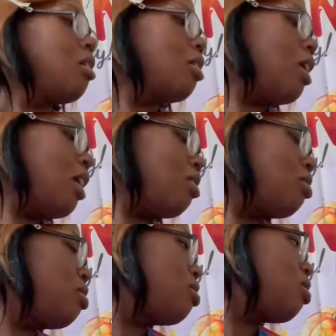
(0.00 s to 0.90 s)
That ain't a
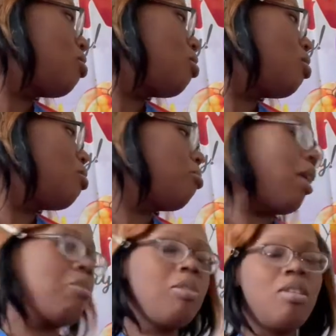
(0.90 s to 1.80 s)
t-shirt. Oh,
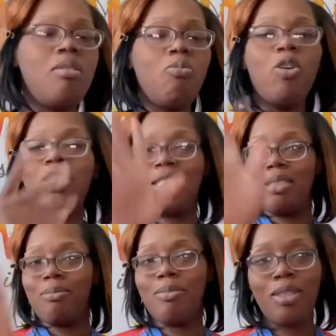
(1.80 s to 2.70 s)
baby onesie. onesie.